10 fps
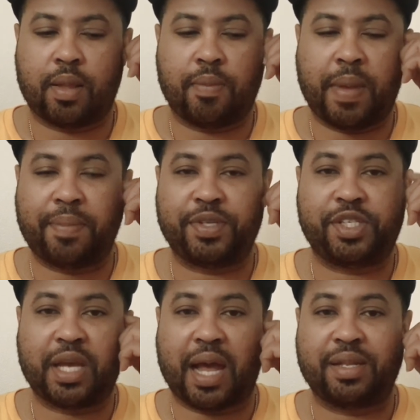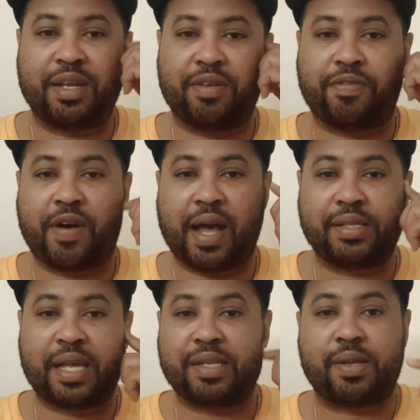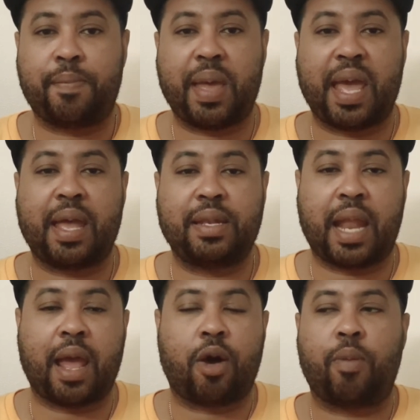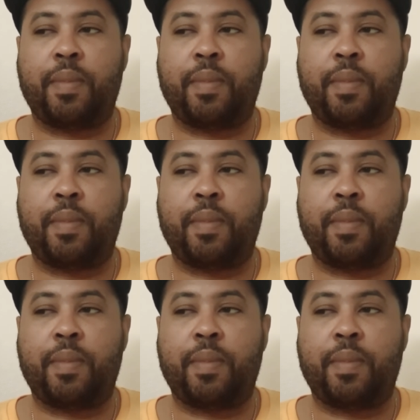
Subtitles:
maybe she identifies as a man now.